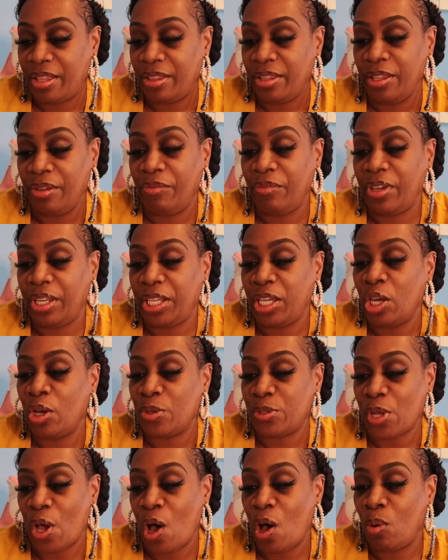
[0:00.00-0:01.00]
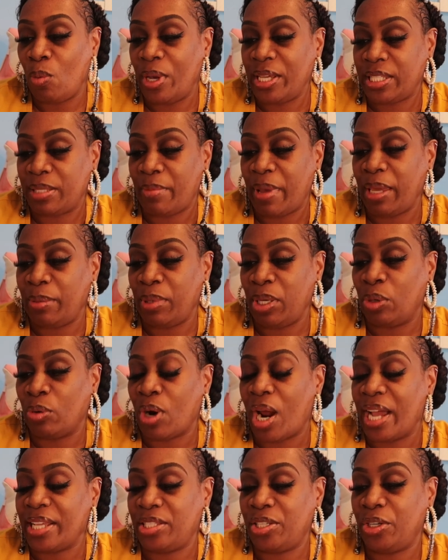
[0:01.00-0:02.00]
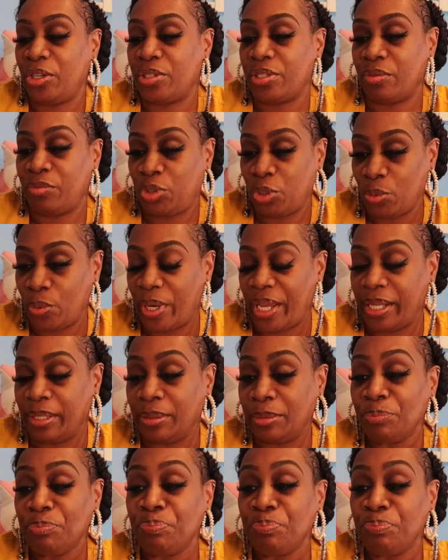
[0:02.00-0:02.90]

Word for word: Them videos always make me cry tears of joy.